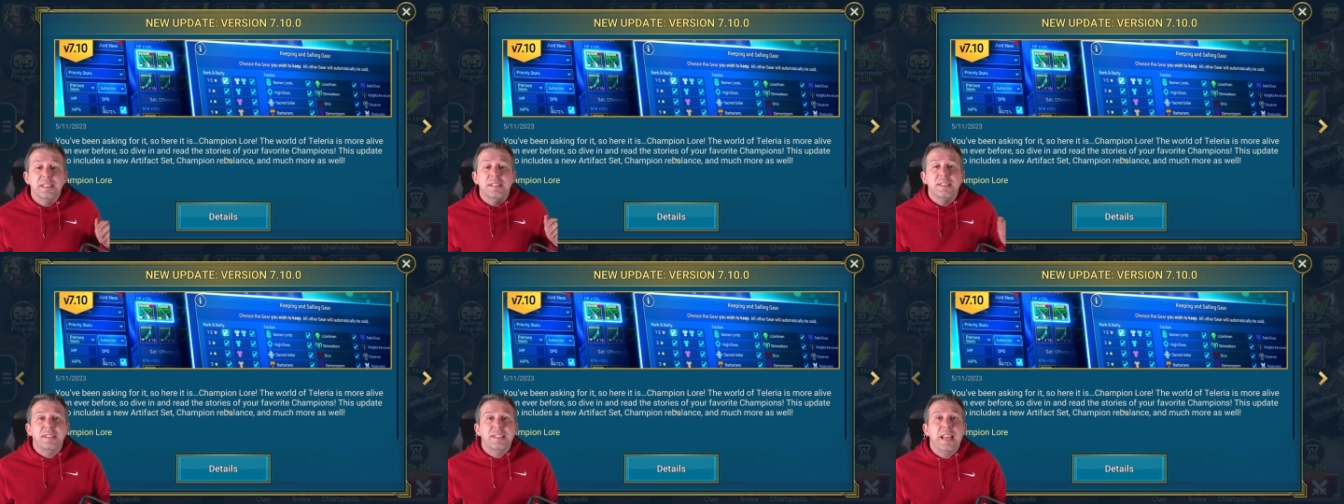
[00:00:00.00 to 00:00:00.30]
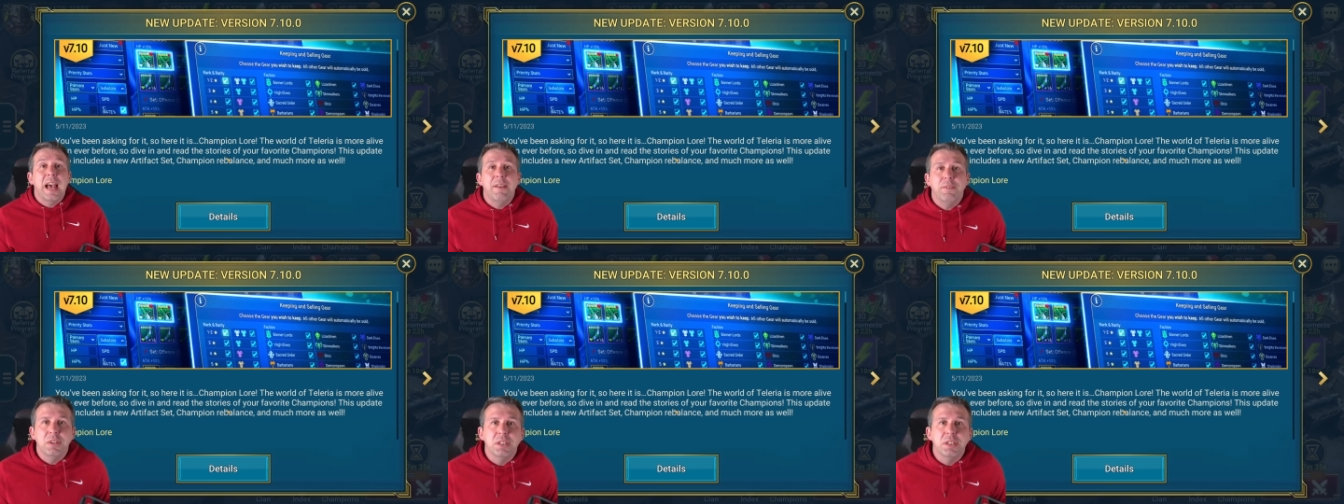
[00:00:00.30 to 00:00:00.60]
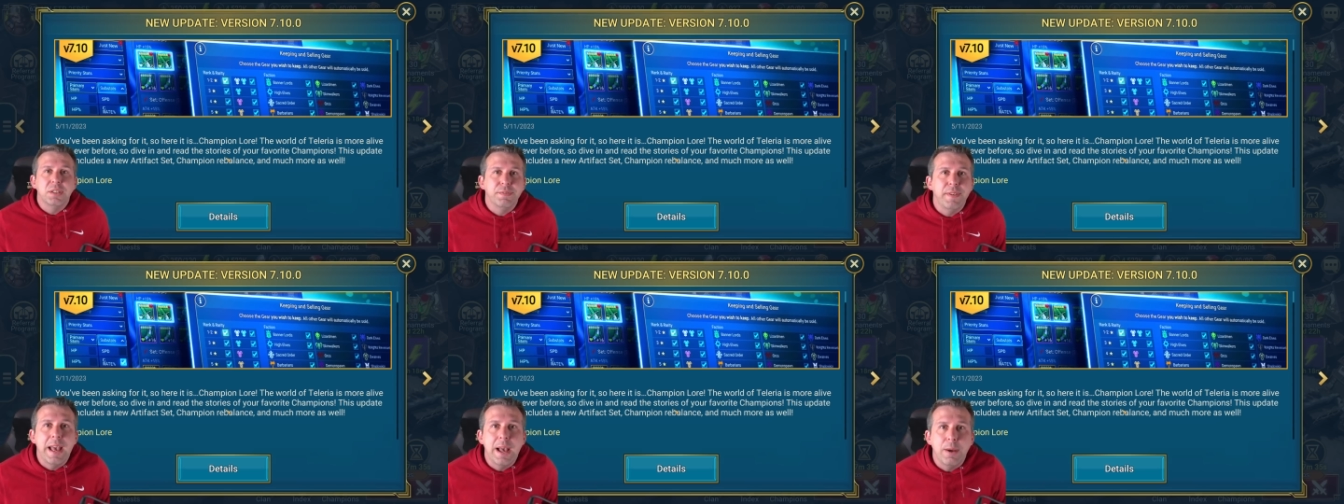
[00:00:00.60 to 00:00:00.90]
Saph
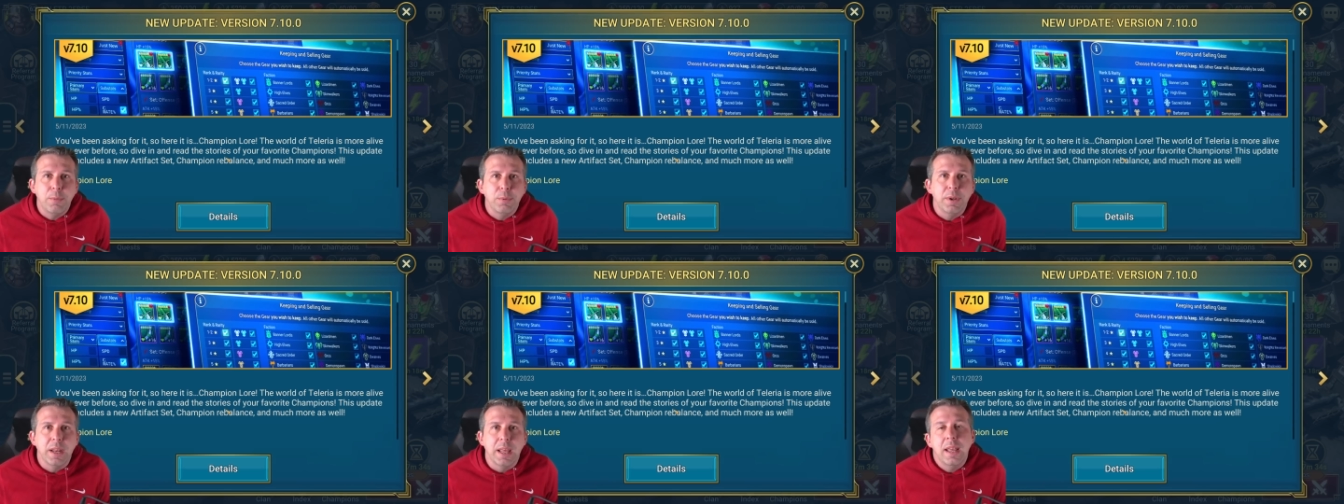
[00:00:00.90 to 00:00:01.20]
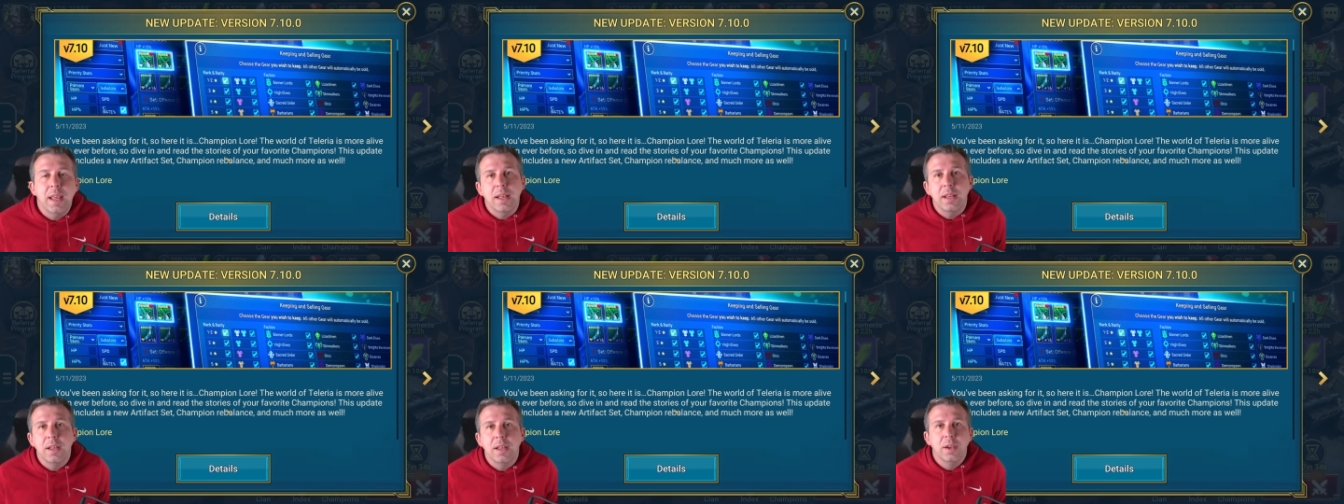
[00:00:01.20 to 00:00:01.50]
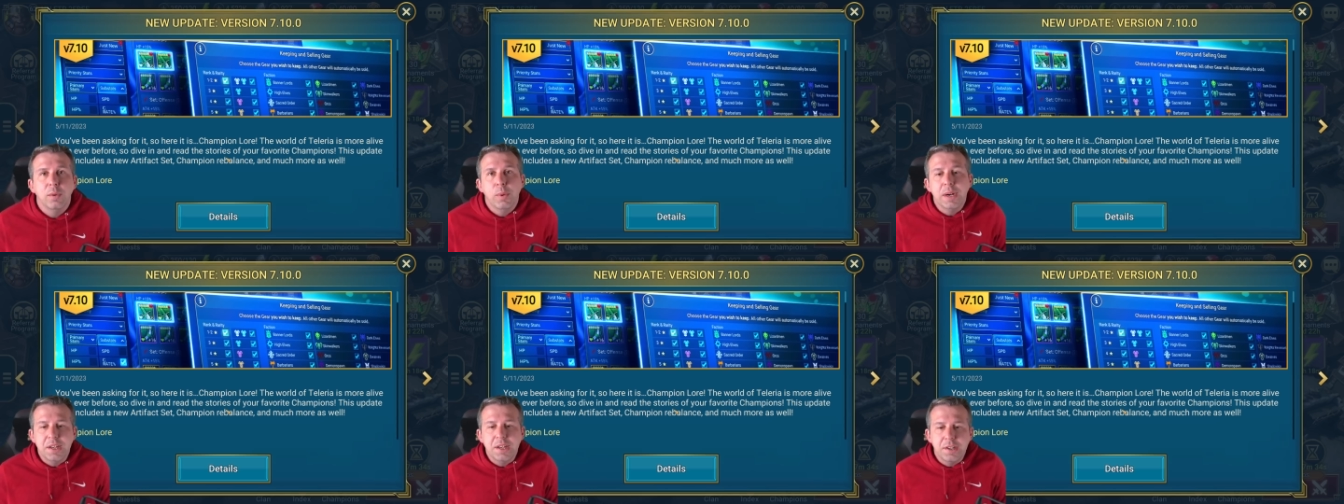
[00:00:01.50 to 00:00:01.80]
has found it
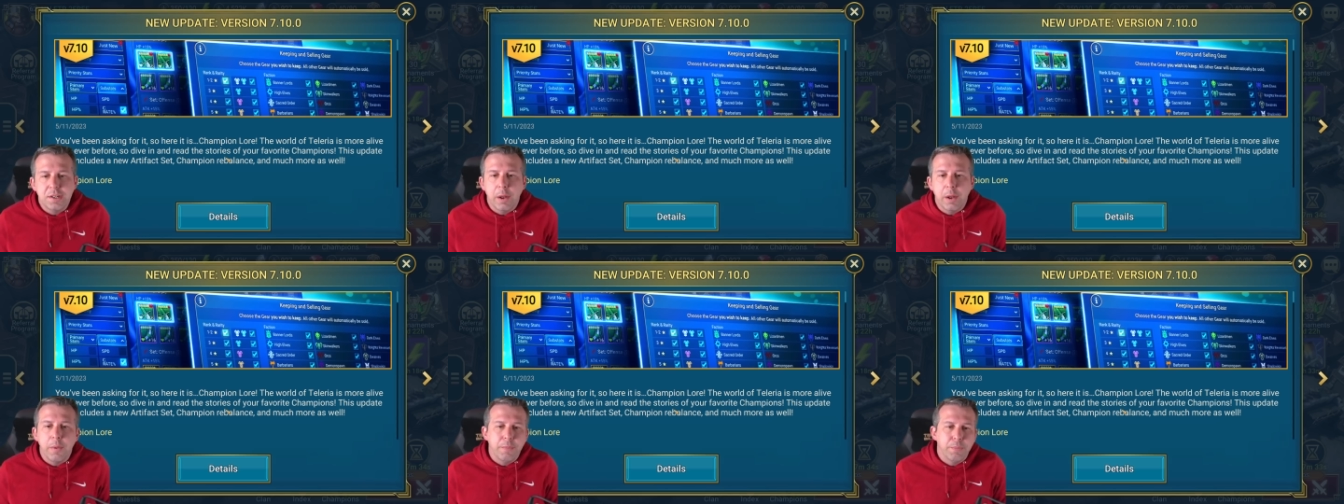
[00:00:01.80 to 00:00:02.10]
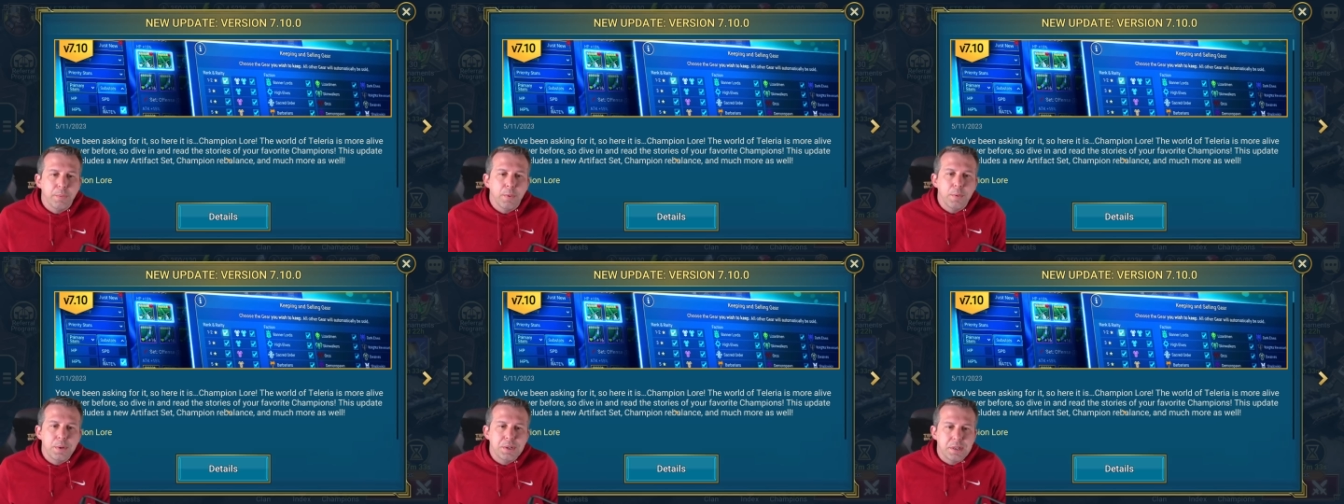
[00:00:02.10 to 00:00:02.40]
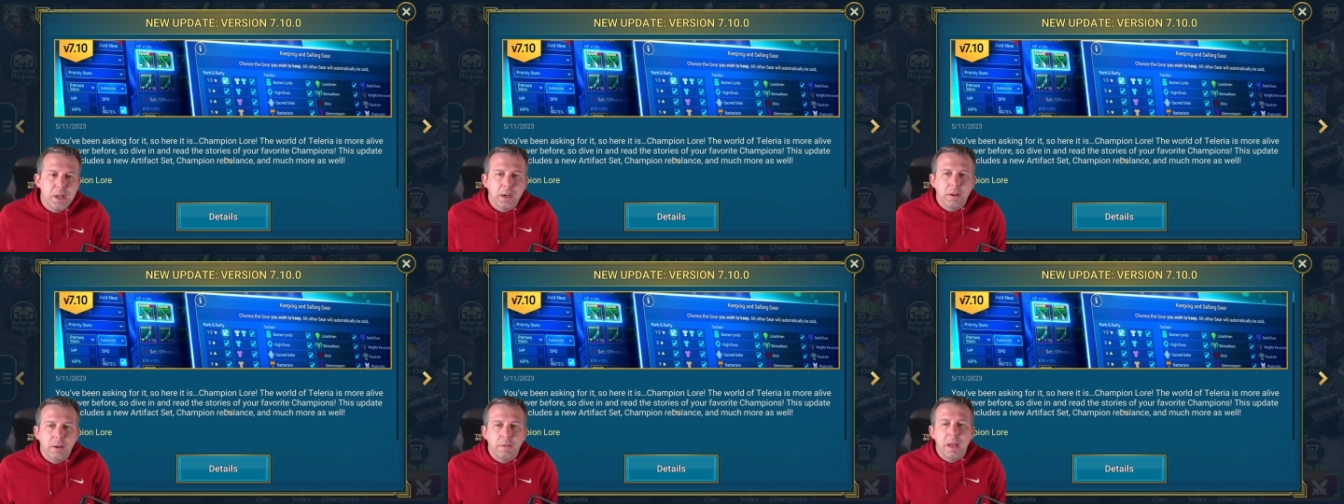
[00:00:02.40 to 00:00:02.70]
when he's going through
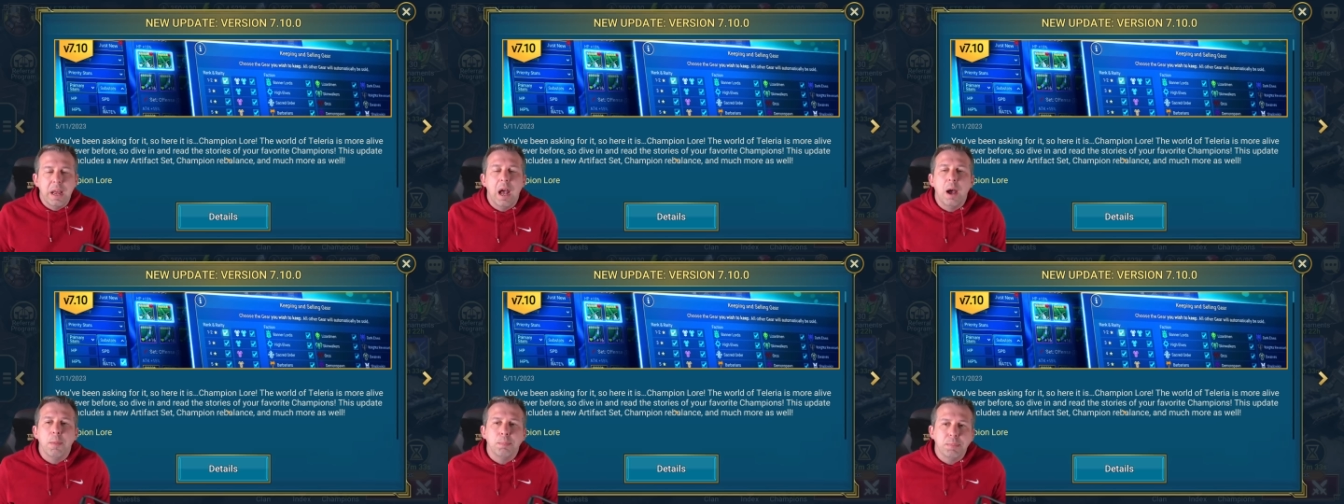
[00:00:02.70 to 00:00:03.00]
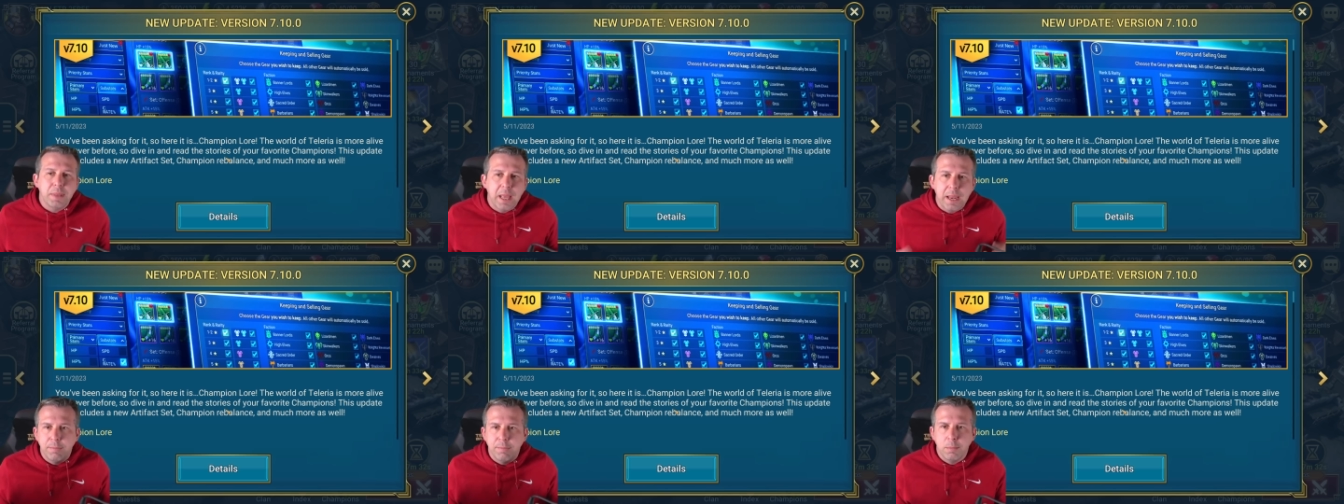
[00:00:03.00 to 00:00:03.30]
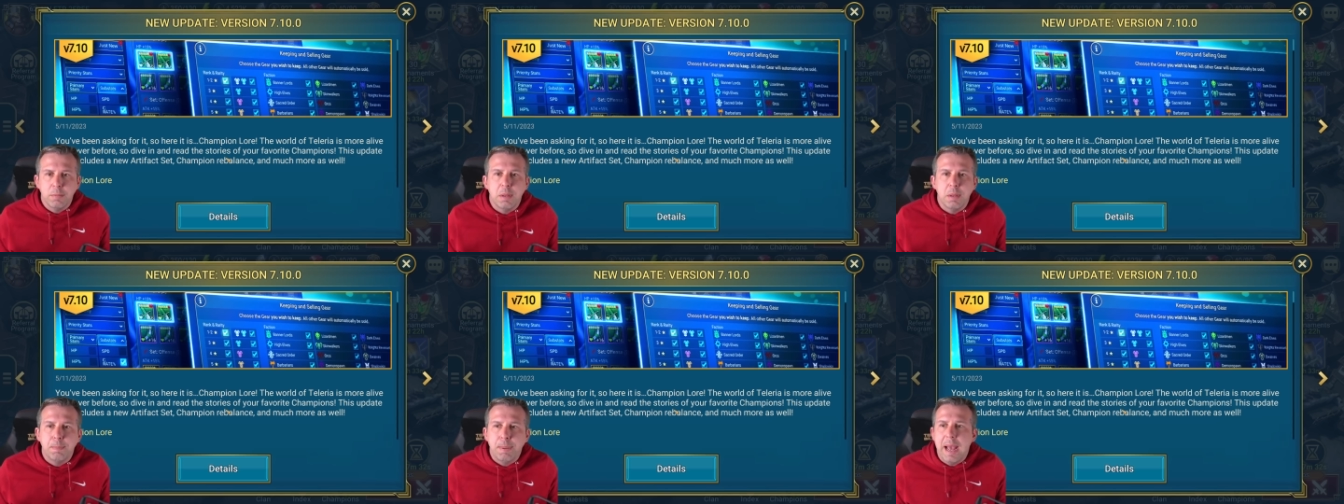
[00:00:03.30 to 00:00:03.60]
his kind of like update from the